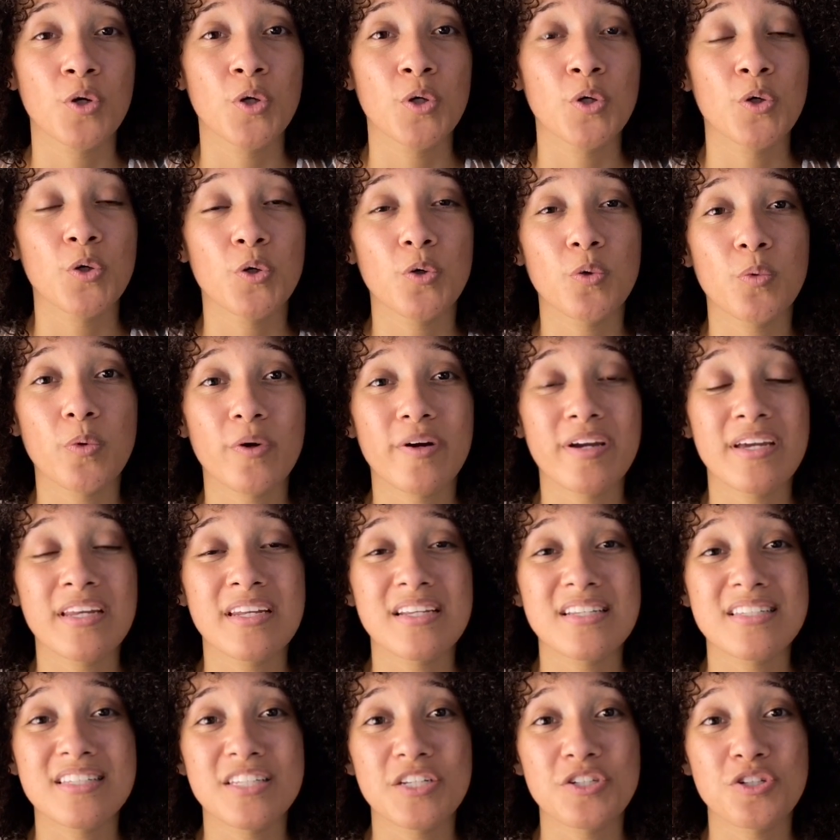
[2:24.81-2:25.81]
who were in a
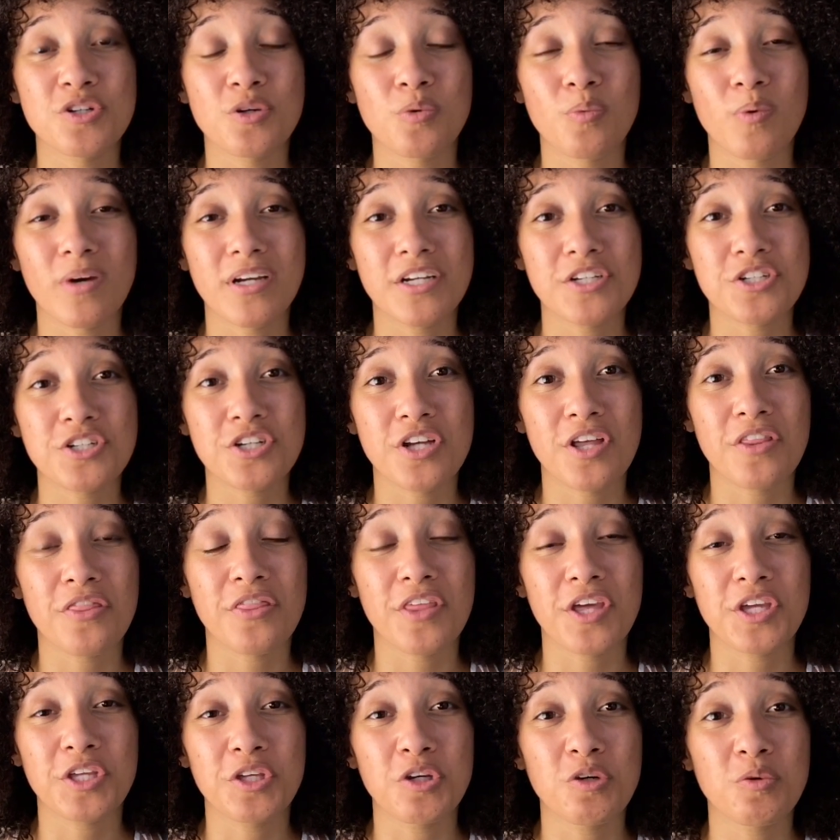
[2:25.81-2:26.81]
situation
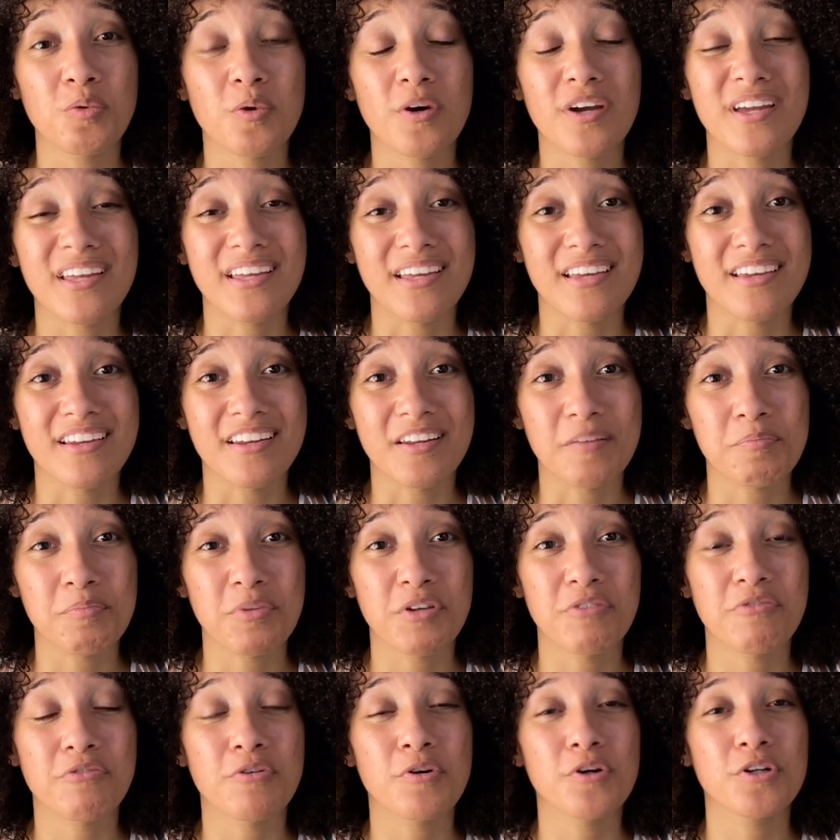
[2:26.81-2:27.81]
that you were in
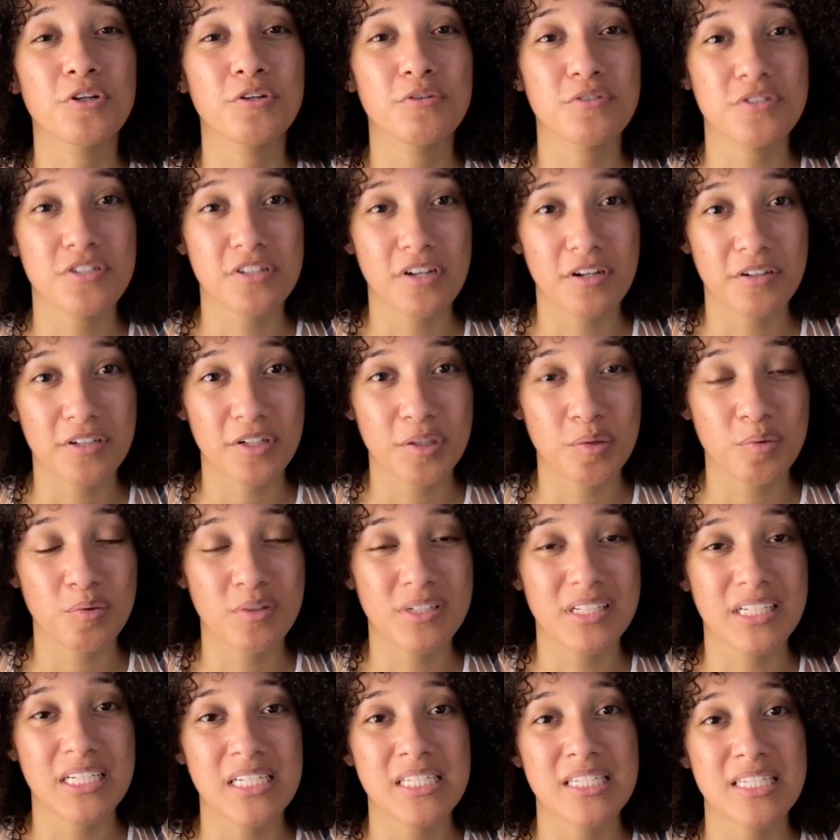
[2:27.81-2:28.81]
before you started
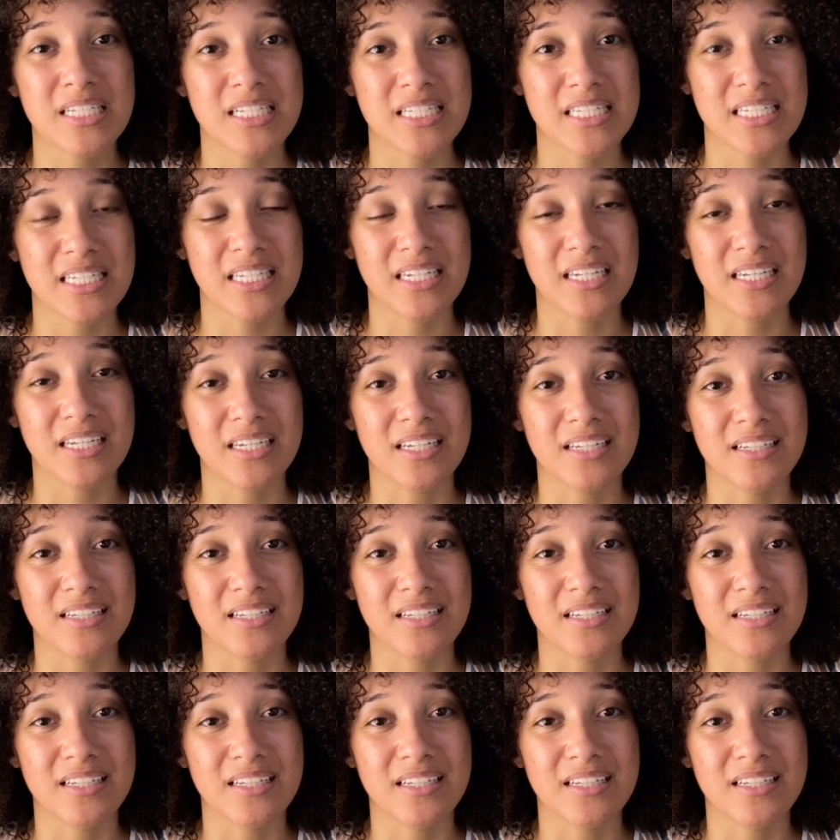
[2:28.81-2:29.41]
really succeeding.